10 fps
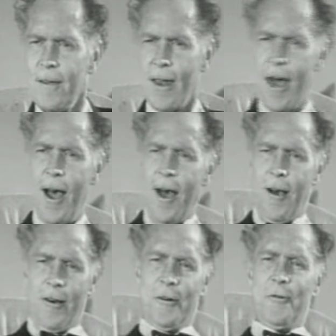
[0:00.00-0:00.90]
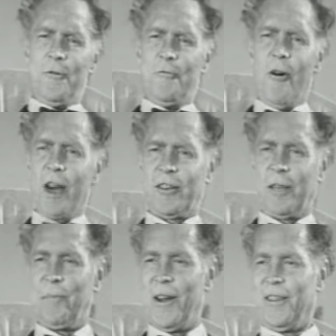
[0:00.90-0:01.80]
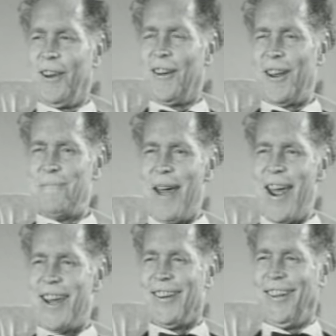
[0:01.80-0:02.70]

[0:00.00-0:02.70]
Now, who wants to be the lucky man?